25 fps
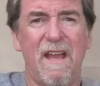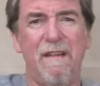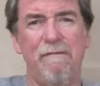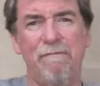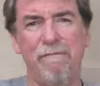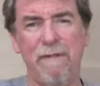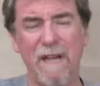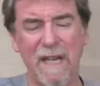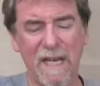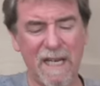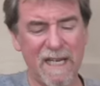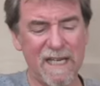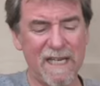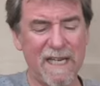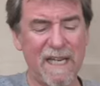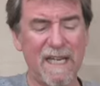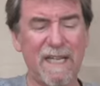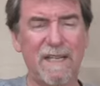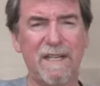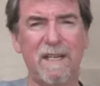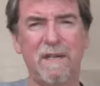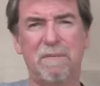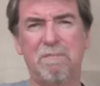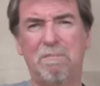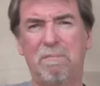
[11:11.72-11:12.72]
It really
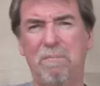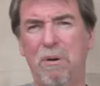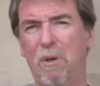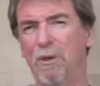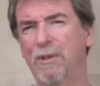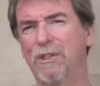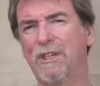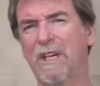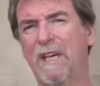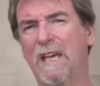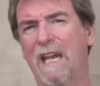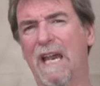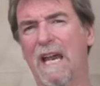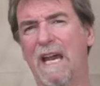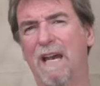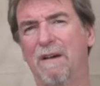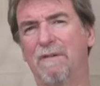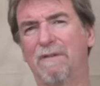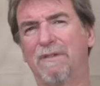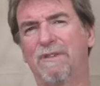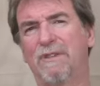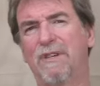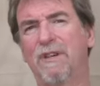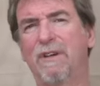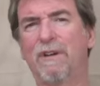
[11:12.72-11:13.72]
needed pushing
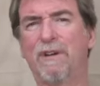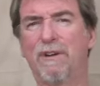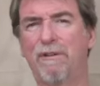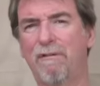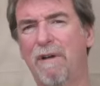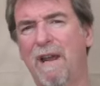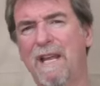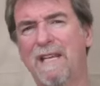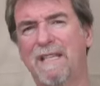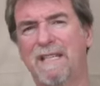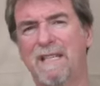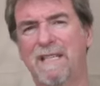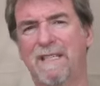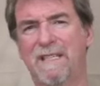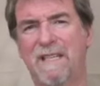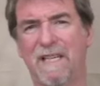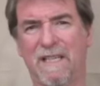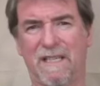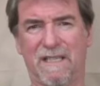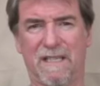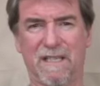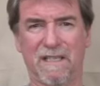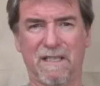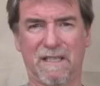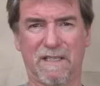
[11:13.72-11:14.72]
out to greater
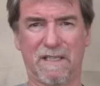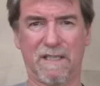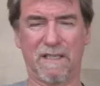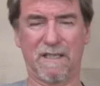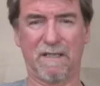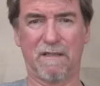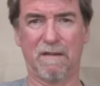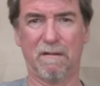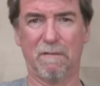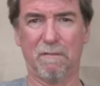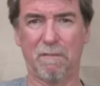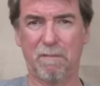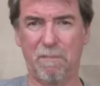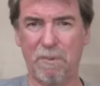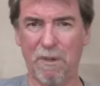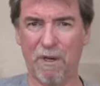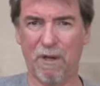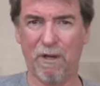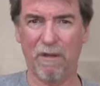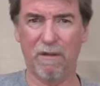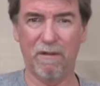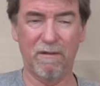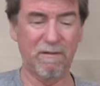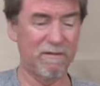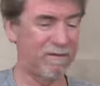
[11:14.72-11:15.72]
distances,
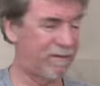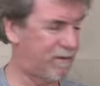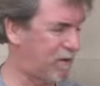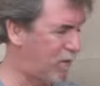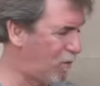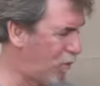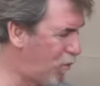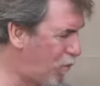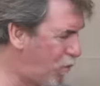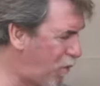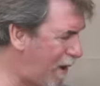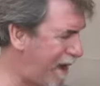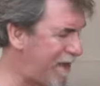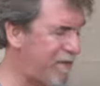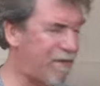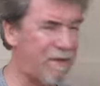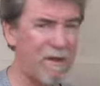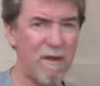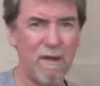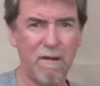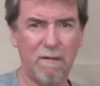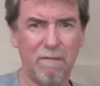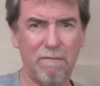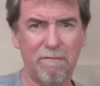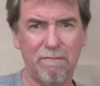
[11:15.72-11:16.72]
but the
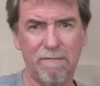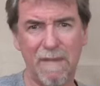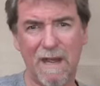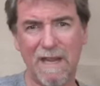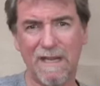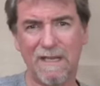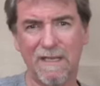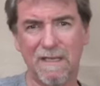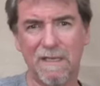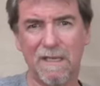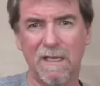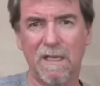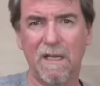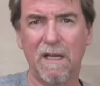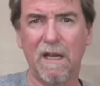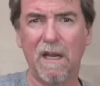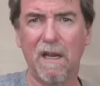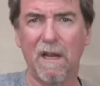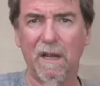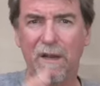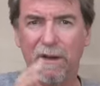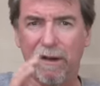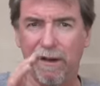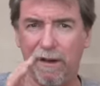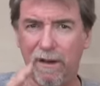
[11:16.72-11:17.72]
weather meant
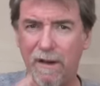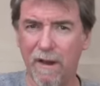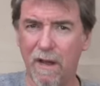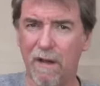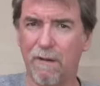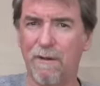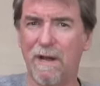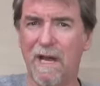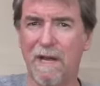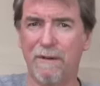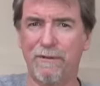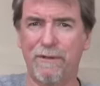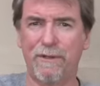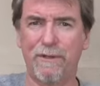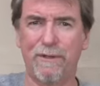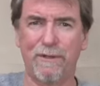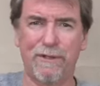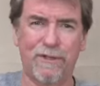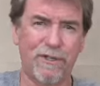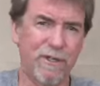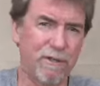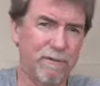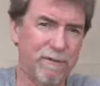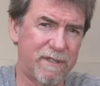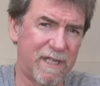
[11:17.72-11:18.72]
no outdoor
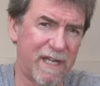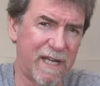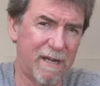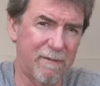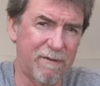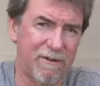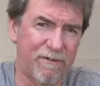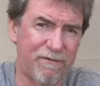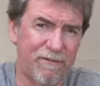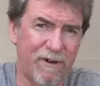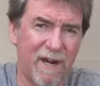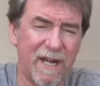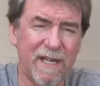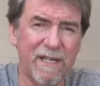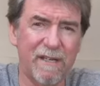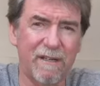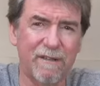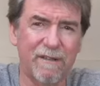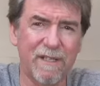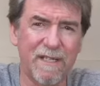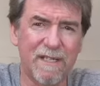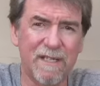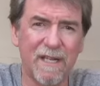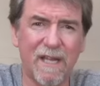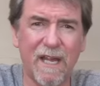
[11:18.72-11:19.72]
shooting, I'm afraid,
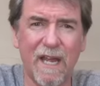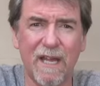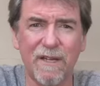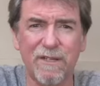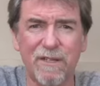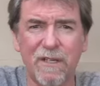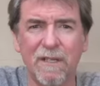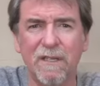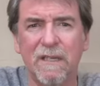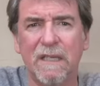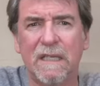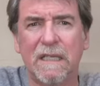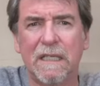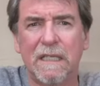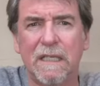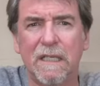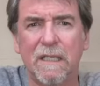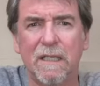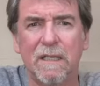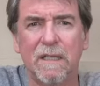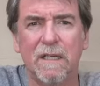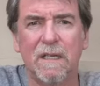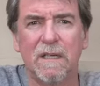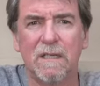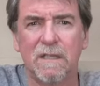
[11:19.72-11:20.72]
on this occasion.
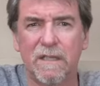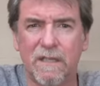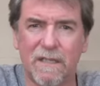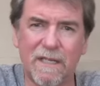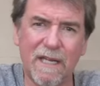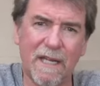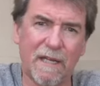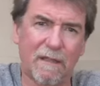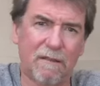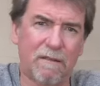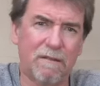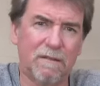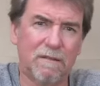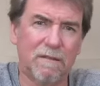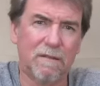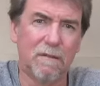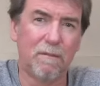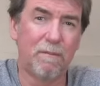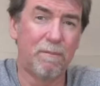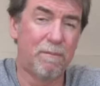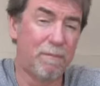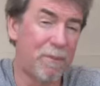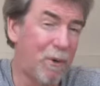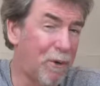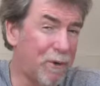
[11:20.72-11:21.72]
Still,
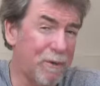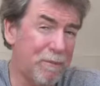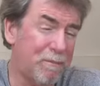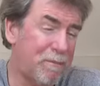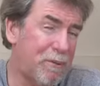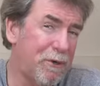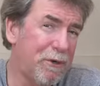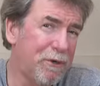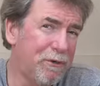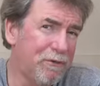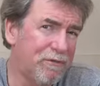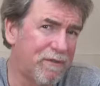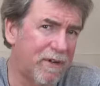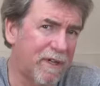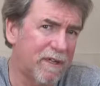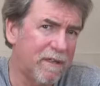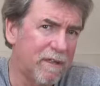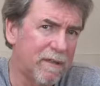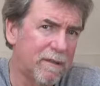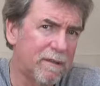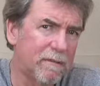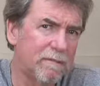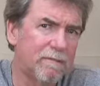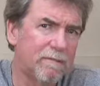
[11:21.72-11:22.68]
point proven.